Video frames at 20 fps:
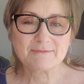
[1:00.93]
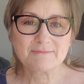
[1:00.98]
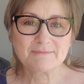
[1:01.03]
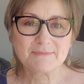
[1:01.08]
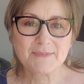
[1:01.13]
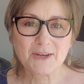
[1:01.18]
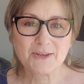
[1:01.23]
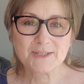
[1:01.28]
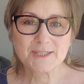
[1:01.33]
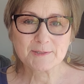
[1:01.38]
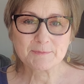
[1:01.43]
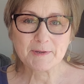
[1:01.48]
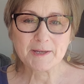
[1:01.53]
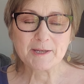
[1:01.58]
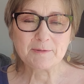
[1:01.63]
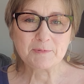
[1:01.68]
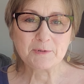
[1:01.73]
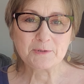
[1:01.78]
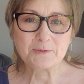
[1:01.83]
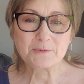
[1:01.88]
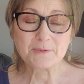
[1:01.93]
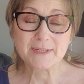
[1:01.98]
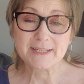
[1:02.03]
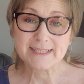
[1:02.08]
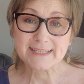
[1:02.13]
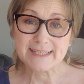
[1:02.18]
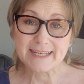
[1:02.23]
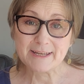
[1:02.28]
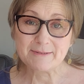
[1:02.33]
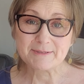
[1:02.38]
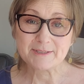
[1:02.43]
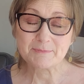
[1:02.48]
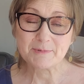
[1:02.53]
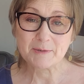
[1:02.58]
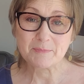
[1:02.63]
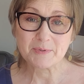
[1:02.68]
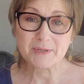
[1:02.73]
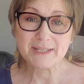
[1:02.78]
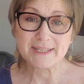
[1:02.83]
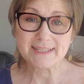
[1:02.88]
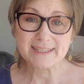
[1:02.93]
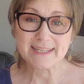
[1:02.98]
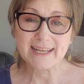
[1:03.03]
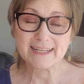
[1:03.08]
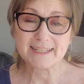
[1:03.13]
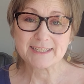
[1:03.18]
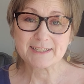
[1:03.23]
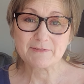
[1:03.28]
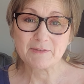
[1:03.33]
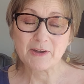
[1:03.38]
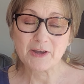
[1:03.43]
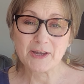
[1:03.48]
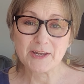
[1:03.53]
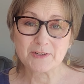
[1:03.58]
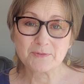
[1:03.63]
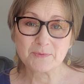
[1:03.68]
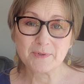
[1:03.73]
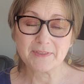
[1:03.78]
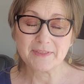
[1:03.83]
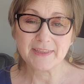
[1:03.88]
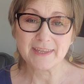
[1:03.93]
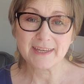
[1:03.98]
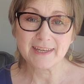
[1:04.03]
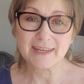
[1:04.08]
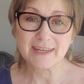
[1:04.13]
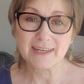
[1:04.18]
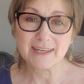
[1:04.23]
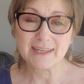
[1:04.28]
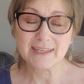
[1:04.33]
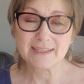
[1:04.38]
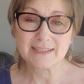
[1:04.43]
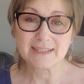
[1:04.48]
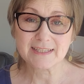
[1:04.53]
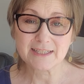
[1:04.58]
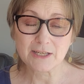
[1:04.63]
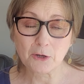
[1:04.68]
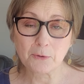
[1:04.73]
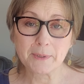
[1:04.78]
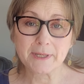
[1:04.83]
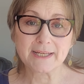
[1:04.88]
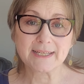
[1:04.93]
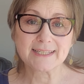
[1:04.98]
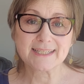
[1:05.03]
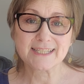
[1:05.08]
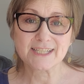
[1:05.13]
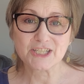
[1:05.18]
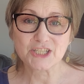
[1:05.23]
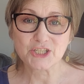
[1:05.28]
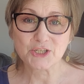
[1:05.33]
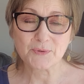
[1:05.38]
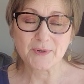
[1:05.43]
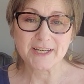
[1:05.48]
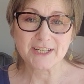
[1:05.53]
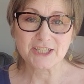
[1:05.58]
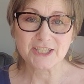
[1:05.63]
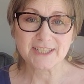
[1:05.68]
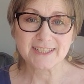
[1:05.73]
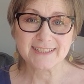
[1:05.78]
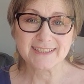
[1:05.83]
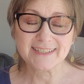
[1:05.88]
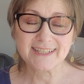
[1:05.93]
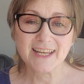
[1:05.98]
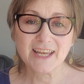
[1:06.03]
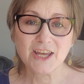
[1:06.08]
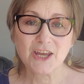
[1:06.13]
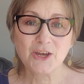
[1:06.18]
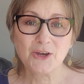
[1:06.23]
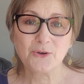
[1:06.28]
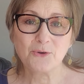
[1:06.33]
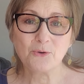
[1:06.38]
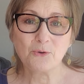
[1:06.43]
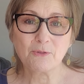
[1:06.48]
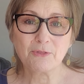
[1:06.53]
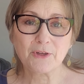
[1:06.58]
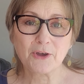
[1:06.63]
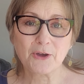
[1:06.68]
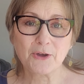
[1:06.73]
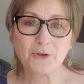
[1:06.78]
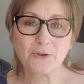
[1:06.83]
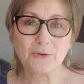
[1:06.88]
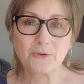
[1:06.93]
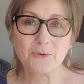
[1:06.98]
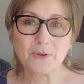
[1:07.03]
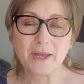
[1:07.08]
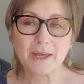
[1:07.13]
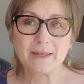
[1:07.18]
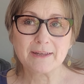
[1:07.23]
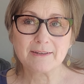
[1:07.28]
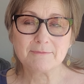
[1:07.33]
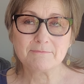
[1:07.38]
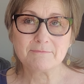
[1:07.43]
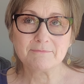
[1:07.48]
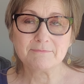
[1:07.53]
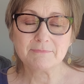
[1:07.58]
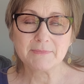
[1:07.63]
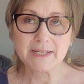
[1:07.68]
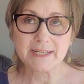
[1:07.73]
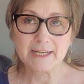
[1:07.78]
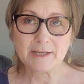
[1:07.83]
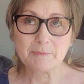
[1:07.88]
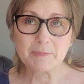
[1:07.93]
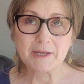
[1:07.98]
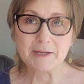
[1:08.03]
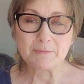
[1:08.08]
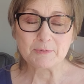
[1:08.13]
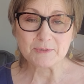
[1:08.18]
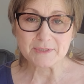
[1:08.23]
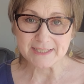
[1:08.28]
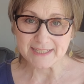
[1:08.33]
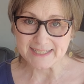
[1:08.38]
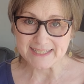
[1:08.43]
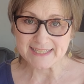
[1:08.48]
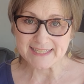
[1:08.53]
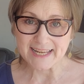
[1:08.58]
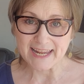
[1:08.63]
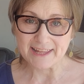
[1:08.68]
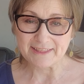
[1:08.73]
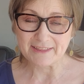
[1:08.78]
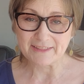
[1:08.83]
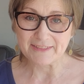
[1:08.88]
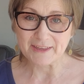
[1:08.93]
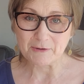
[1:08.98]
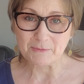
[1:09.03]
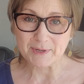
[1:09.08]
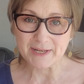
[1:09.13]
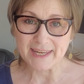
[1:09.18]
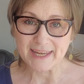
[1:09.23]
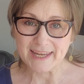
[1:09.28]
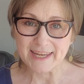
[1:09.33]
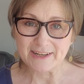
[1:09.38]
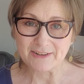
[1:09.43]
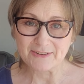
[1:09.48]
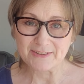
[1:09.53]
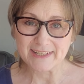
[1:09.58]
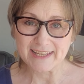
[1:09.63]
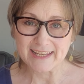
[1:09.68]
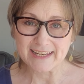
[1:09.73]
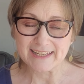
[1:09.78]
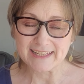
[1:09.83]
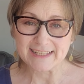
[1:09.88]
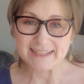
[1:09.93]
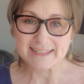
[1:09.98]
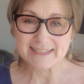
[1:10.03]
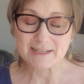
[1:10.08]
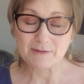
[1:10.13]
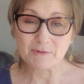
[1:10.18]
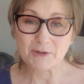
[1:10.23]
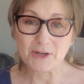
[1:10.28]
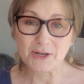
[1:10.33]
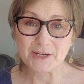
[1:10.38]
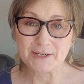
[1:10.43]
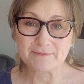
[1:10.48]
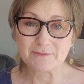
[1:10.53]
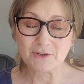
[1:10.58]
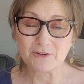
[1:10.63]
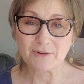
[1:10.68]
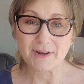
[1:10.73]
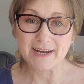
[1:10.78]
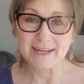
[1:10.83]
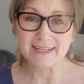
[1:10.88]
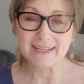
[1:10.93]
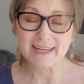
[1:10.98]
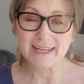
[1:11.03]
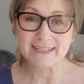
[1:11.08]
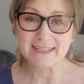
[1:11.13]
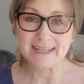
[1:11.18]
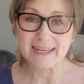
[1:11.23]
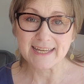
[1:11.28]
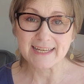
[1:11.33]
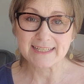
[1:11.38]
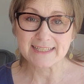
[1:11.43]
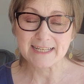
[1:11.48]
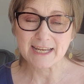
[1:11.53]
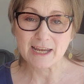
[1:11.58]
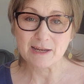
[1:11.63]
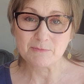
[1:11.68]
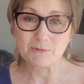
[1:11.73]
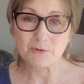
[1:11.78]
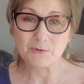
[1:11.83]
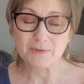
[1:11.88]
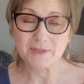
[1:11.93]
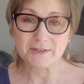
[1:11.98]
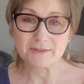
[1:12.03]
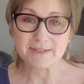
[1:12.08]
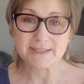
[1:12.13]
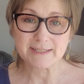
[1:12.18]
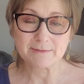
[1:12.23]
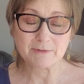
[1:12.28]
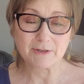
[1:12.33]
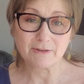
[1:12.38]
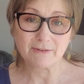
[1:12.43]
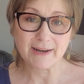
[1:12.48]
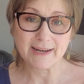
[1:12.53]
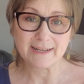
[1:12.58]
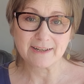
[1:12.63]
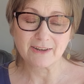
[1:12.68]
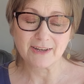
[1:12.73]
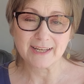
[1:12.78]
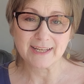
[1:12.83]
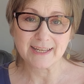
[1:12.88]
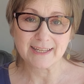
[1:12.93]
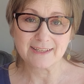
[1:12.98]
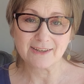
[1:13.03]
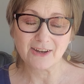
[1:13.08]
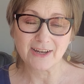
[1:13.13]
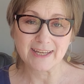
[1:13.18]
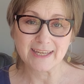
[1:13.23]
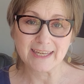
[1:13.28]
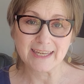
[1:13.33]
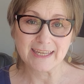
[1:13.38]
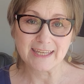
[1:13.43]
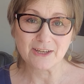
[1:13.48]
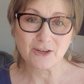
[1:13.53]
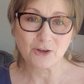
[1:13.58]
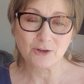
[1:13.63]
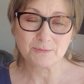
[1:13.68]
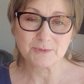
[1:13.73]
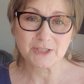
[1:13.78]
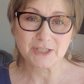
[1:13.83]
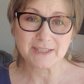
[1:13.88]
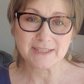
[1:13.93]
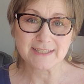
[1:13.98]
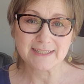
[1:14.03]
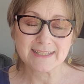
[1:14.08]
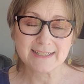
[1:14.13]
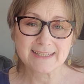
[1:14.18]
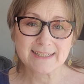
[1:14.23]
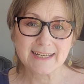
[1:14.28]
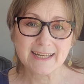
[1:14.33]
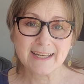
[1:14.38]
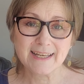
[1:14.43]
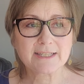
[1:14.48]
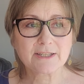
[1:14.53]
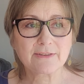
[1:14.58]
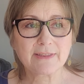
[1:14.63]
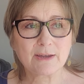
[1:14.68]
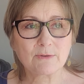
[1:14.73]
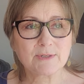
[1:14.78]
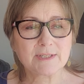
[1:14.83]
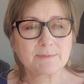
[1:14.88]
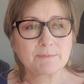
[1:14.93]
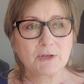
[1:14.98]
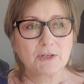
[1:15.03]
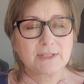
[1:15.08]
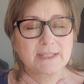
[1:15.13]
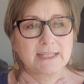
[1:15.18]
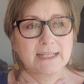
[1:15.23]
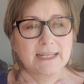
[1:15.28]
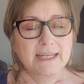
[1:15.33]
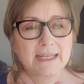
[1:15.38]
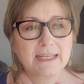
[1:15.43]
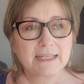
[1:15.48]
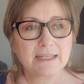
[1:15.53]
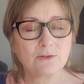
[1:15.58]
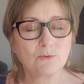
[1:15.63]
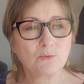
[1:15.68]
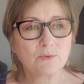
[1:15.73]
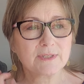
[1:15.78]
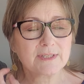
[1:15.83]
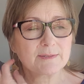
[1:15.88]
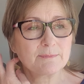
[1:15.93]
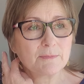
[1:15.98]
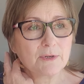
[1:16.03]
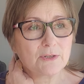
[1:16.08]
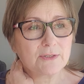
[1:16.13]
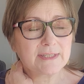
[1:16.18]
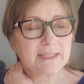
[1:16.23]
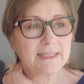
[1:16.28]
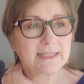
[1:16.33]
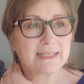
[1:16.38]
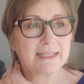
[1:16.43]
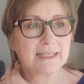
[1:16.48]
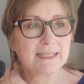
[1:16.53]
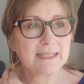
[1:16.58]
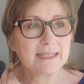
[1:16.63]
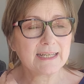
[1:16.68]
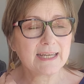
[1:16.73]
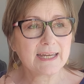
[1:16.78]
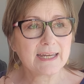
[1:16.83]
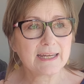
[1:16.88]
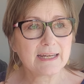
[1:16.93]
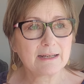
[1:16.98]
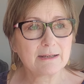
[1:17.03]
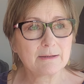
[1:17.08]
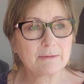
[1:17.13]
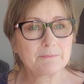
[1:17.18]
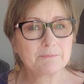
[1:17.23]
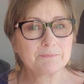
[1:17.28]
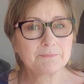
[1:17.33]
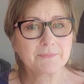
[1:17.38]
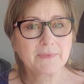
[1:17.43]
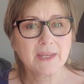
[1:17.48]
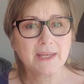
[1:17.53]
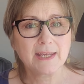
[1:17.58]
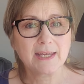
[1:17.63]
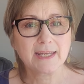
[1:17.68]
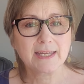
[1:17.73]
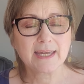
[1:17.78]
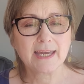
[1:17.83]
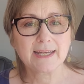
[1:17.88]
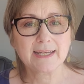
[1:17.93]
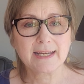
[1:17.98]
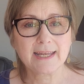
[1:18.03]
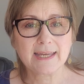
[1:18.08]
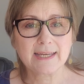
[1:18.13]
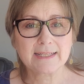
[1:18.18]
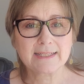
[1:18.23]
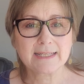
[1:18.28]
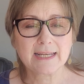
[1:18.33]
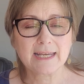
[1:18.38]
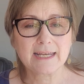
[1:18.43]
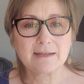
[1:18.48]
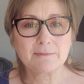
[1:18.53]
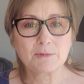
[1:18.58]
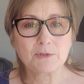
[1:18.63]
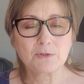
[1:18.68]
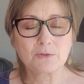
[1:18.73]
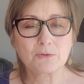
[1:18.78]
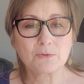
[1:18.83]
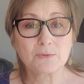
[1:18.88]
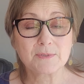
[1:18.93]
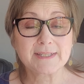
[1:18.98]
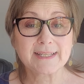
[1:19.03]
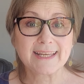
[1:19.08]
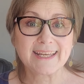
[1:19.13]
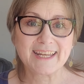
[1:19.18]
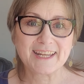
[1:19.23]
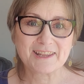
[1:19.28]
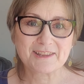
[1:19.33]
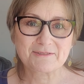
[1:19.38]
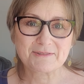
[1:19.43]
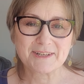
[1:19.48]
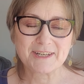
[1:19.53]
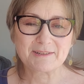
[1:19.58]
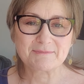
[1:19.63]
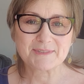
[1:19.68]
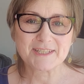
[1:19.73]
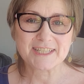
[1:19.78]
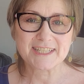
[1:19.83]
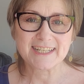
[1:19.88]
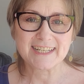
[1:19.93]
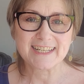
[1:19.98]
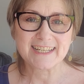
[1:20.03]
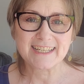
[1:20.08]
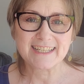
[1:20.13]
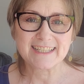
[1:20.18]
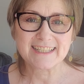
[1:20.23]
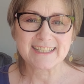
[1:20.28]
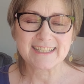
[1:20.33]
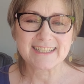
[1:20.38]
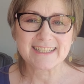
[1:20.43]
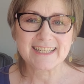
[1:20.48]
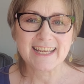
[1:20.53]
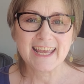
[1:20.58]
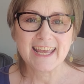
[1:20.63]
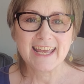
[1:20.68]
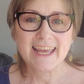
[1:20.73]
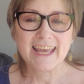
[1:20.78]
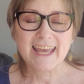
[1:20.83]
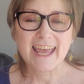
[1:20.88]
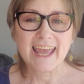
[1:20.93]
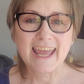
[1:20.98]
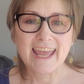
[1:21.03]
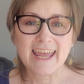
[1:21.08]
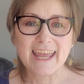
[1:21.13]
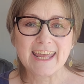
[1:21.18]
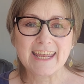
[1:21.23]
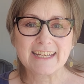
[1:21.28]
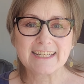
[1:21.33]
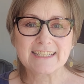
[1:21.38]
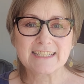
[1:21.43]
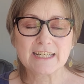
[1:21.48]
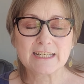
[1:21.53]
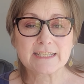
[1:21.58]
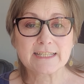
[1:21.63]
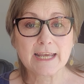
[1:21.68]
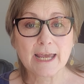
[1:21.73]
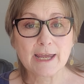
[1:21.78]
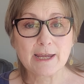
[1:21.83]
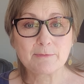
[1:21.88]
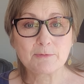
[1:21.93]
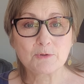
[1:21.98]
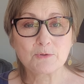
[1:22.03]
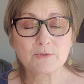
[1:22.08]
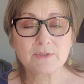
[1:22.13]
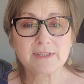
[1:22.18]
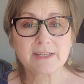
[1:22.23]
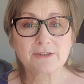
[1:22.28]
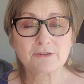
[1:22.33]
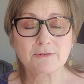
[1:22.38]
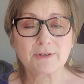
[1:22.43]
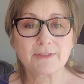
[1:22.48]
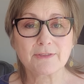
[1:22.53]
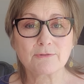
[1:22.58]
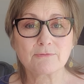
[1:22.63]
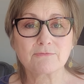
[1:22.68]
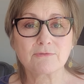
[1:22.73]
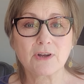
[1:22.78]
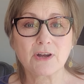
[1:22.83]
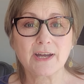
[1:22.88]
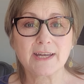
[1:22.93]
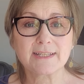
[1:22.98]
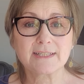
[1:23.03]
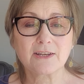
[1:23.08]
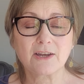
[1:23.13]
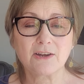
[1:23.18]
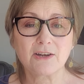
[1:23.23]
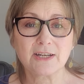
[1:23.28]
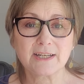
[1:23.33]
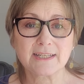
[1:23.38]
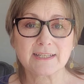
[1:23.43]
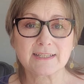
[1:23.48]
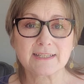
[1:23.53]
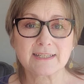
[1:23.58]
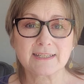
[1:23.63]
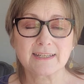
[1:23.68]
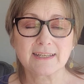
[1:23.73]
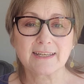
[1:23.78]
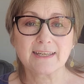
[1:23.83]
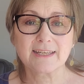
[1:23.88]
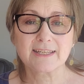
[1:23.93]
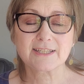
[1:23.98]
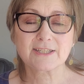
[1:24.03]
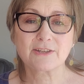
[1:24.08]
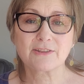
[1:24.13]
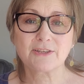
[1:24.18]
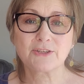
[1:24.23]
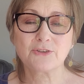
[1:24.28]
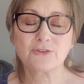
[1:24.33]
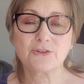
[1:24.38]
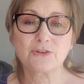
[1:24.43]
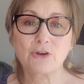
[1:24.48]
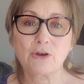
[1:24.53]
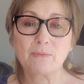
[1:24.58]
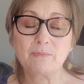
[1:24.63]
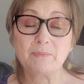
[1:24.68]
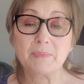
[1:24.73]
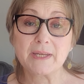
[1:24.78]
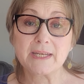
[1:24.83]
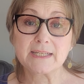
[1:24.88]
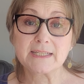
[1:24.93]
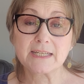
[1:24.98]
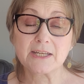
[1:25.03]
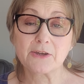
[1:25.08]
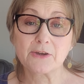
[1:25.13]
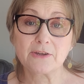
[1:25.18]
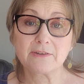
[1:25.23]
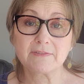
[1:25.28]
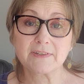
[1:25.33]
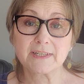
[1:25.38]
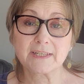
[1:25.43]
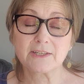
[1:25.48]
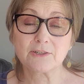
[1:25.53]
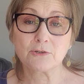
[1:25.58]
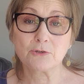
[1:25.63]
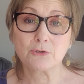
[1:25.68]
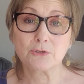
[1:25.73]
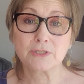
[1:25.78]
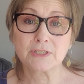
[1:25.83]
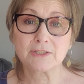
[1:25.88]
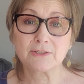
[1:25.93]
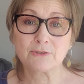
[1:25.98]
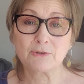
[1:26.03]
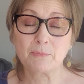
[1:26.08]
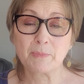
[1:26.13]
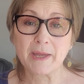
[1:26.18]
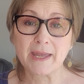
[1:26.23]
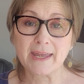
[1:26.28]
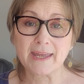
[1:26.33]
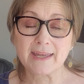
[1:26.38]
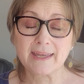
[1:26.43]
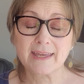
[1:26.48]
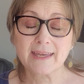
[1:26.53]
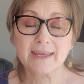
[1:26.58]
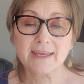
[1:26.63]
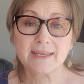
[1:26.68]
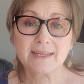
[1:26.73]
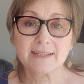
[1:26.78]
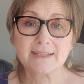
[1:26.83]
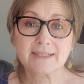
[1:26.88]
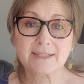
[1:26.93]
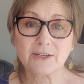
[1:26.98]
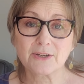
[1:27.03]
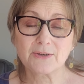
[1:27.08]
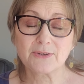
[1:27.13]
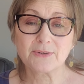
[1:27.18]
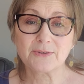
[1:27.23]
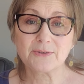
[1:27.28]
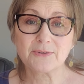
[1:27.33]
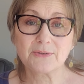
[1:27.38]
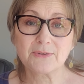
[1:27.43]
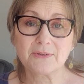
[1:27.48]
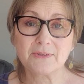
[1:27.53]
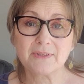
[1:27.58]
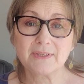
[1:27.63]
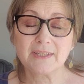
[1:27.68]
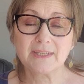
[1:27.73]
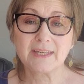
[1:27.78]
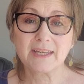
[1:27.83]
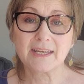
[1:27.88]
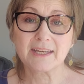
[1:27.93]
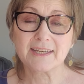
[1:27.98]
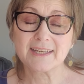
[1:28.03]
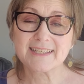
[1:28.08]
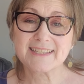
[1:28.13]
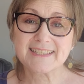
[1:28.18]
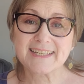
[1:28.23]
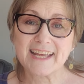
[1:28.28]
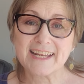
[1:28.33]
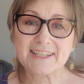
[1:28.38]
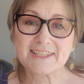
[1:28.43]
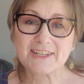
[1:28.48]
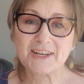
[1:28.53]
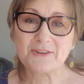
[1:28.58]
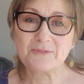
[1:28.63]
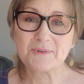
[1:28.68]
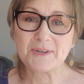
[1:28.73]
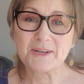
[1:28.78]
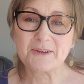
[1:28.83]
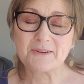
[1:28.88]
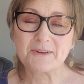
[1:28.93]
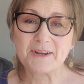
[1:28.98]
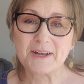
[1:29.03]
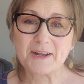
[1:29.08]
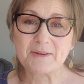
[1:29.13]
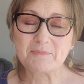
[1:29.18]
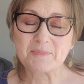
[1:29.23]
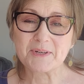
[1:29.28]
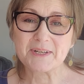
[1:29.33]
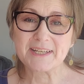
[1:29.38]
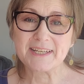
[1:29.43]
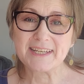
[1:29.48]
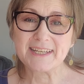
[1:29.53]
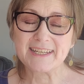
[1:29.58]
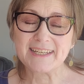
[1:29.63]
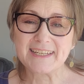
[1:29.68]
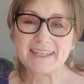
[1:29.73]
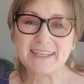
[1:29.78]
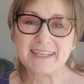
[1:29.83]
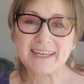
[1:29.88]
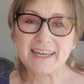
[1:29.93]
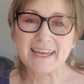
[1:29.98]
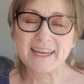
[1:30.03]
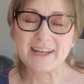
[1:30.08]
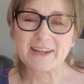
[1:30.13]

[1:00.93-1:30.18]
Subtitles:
most people seem to be pretty satisfied with their sewing situation, although many people did say that they were keen on getting some kind of great cutting out table. There are some great IKEA options. So that was mostly it. Was mostly cutting out tables, air threading machines, and tables that are at the right height so that you're not bending over and hurting your back. So yeah, it sounds like we're a pretty